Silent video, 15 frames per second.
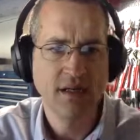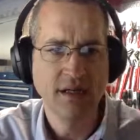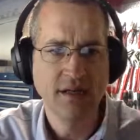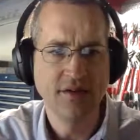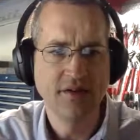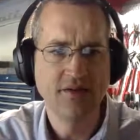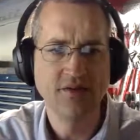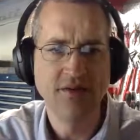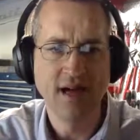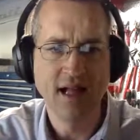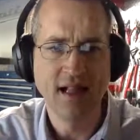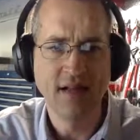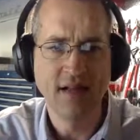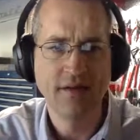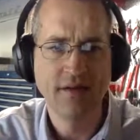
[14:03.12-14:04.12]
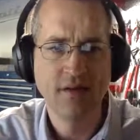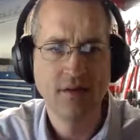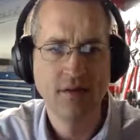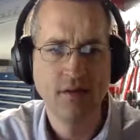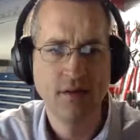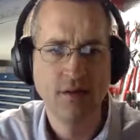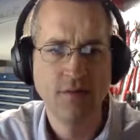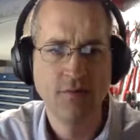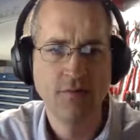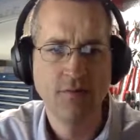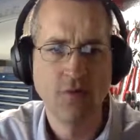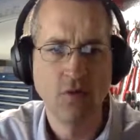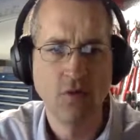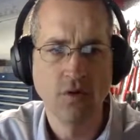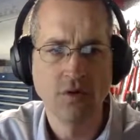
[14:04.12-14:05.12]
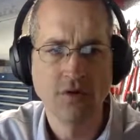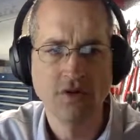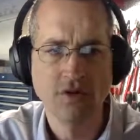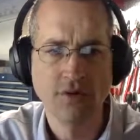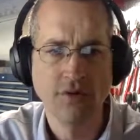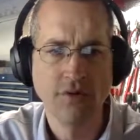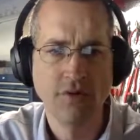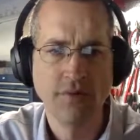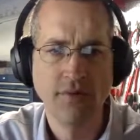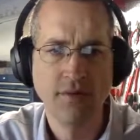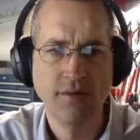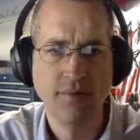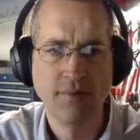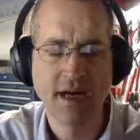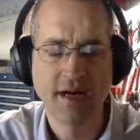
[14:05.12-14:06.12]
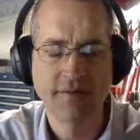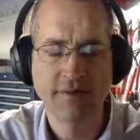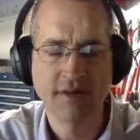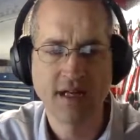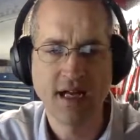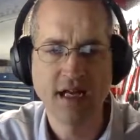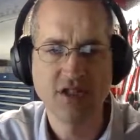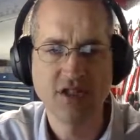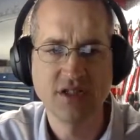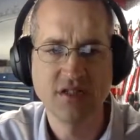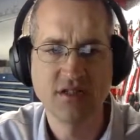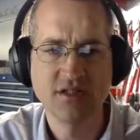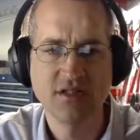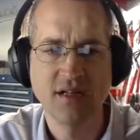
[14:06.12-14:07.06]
is valid for certain modifications.